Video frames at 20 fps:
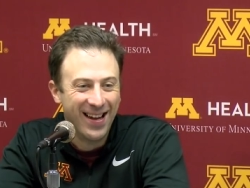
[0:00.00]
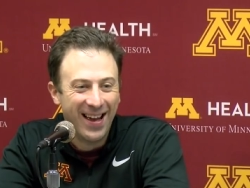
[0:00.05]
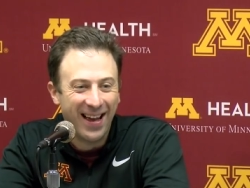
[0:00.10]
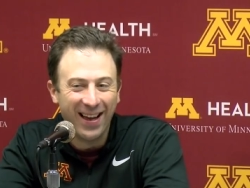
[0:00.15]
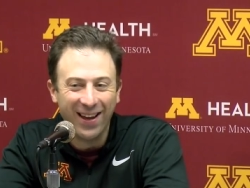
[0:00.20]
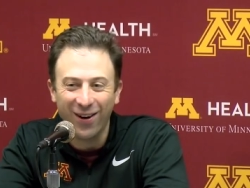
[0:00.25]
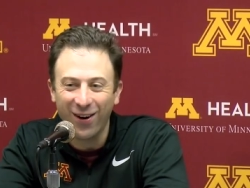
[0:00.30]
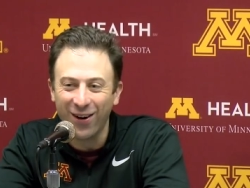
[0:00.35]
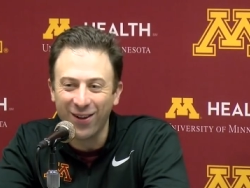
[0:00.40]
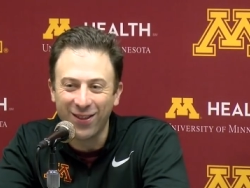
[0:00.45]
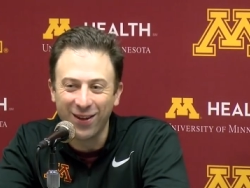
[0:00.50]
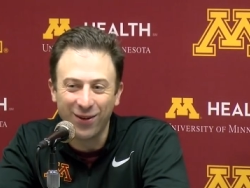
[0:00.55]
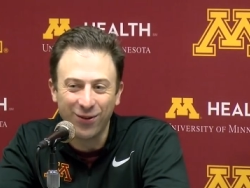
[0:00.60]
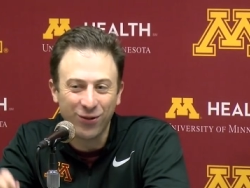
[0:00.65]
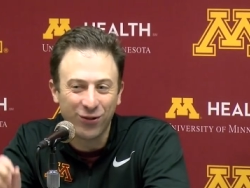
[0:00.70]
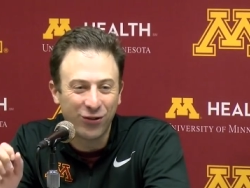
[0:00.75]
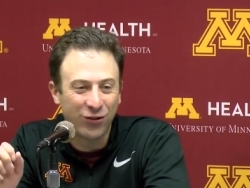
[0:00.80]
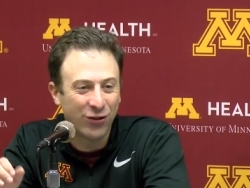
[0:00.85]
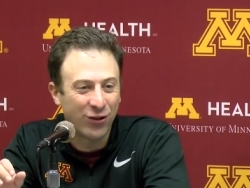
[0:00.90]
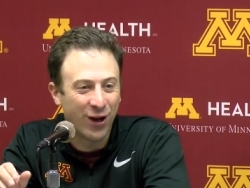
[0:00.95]
And our thing
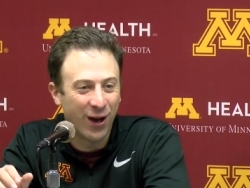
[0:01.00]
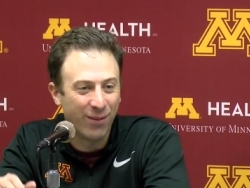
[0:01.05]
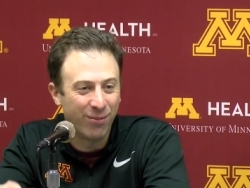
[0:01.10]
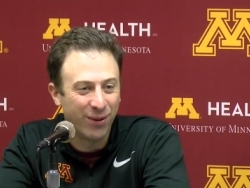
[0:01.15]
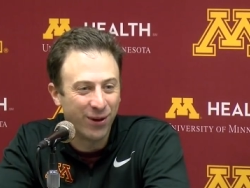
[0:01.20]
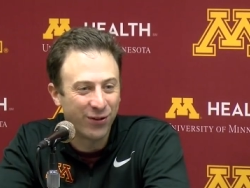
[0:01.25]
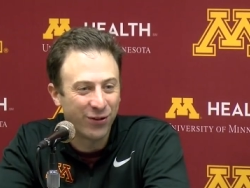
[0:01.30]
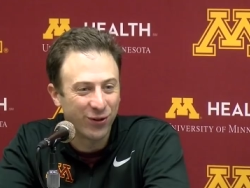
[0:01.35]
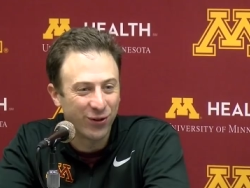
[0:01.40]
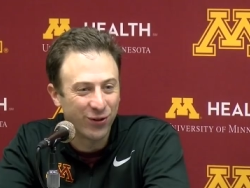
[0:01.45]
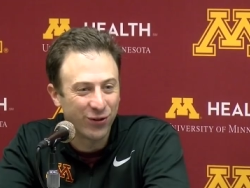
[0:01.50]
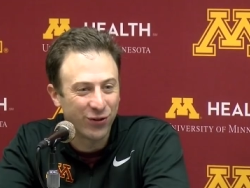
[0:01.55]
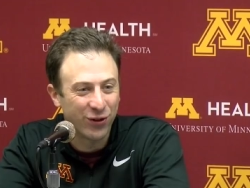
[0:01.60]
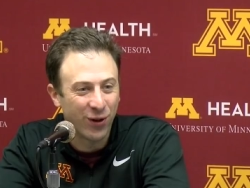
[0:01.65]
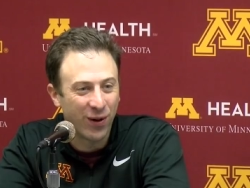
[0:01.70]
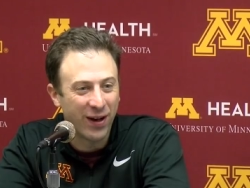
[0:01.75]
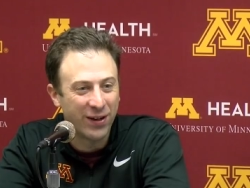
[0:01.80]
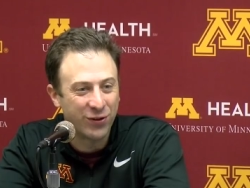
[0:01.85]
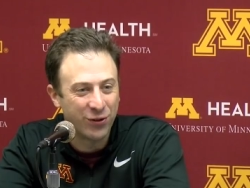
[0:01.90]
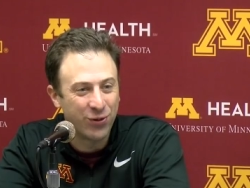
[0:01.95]
was scud missiles.
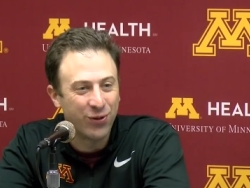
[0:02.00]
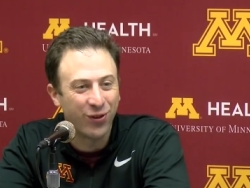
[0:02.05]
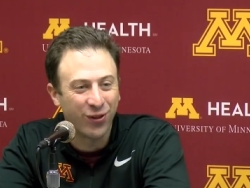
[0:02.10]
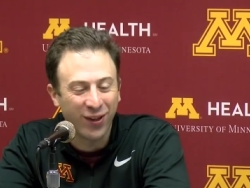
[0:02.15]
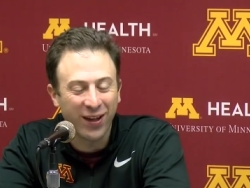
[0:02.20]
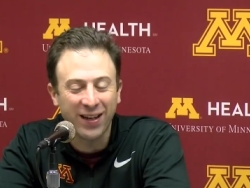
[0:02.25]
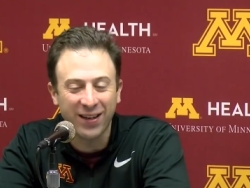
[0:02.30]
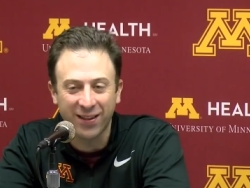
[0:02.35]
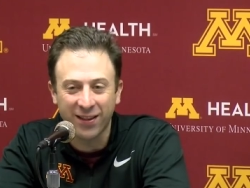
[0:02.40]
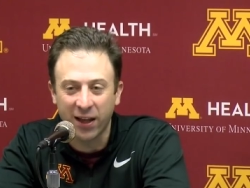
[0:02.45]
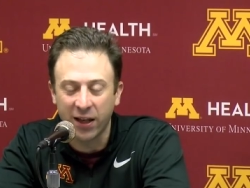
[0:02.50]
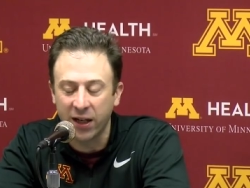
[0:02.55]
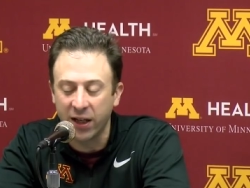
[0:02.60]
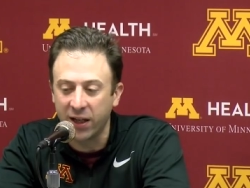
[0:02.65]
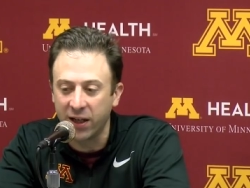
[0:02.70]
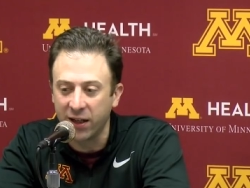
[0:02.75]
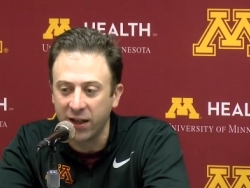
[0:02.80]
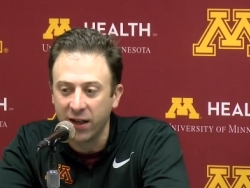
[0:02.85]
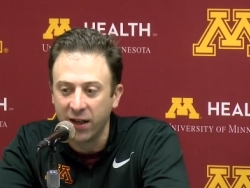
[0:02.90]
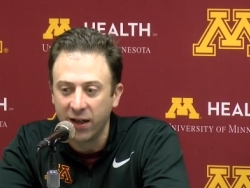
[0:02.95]
So I do think that
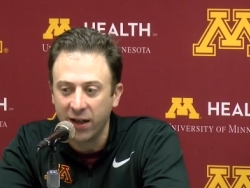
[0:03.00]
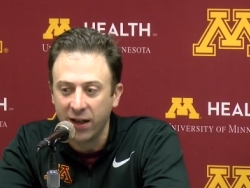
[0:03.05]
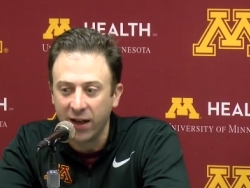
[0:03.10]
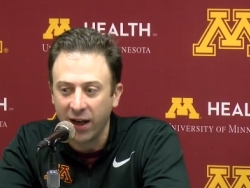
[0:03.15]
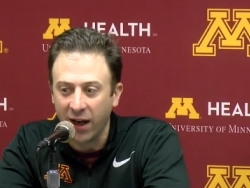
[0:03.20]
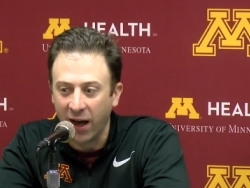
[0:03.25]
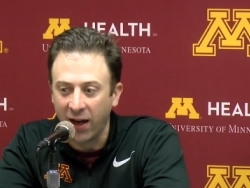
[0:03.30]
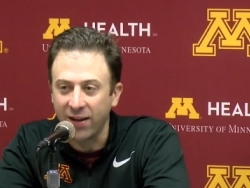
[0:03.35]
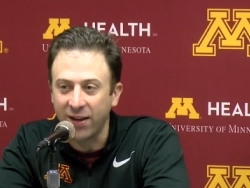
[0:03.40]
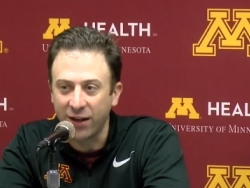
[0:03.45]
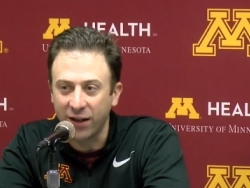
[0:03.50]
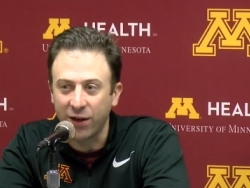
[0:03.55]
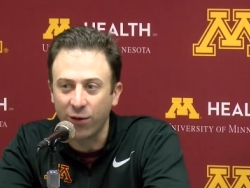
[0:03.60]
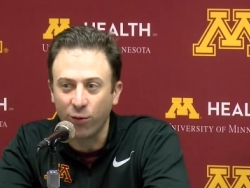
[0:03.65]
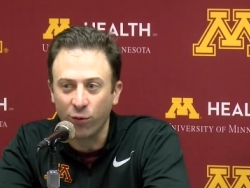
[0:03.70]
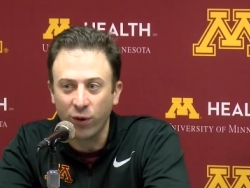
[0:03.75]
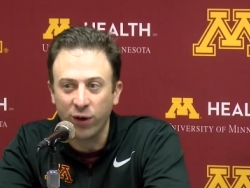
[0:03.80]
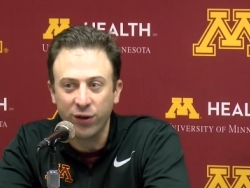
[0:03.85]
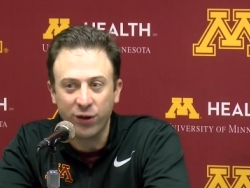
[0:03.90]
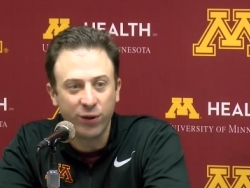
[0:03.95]
it I think it
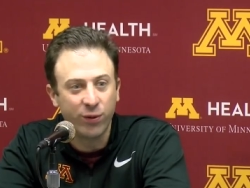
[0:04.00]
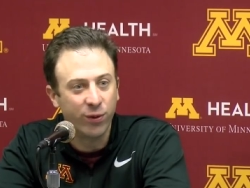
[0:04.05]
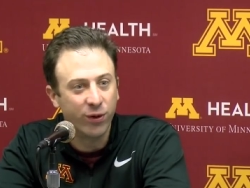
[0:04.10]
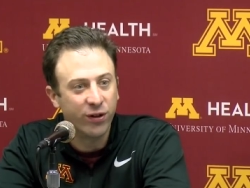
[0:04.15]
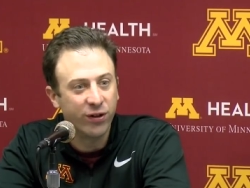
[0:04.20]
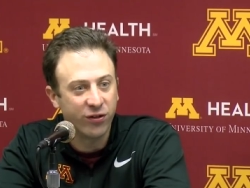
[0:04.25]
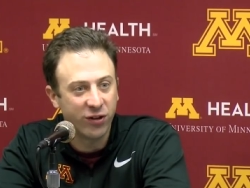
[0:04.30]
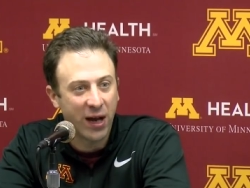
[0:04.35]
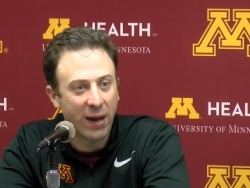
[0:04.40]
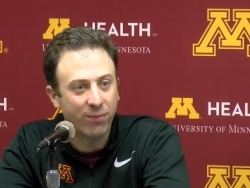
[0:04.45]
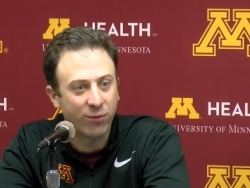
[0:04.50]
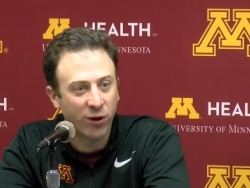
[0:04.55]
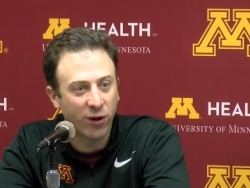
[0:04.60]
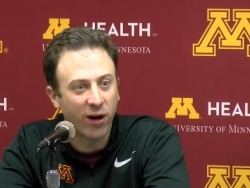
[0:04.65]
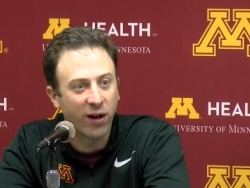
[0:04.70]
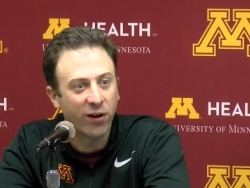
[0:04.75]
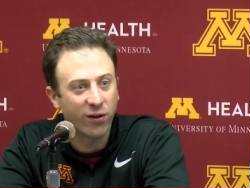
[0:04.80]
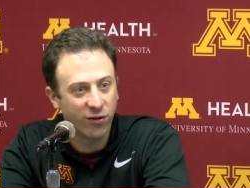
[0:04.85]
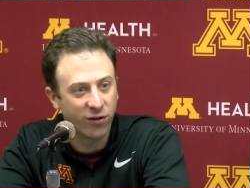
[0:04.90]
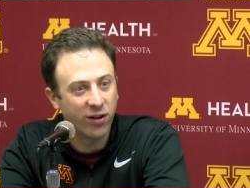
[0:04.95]
really, really zapped our
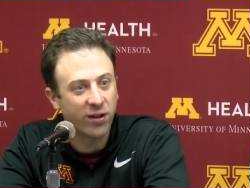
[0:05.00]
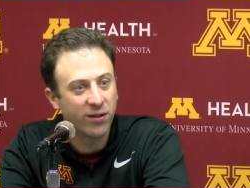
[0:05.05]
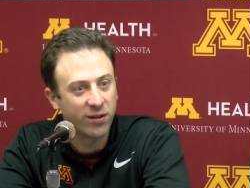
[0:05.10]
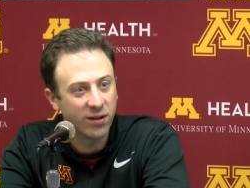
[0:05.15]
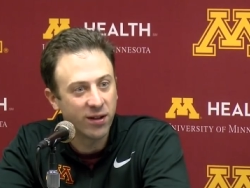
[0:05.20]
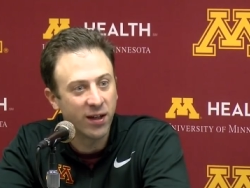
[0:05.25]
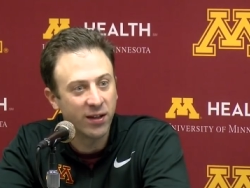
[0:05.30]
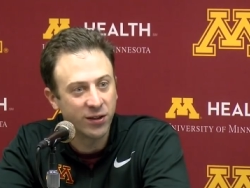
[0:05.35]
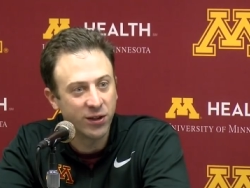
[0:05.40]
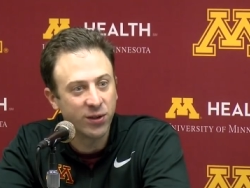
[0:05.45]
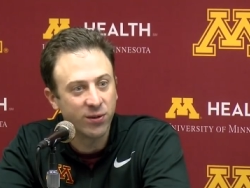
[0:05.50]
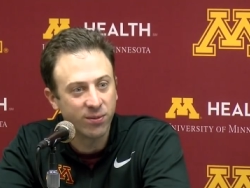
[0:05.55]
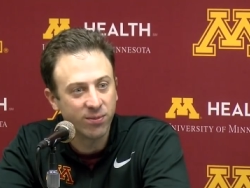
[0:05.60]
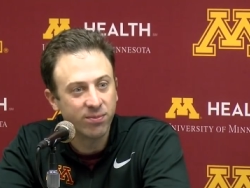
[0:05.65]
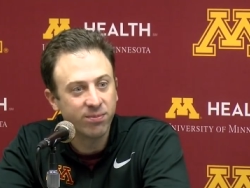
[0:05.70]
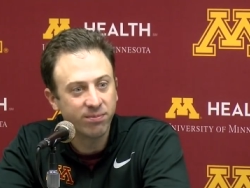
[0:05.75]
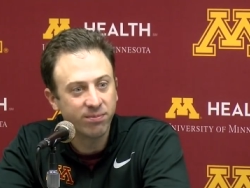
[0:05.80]
energy. I do.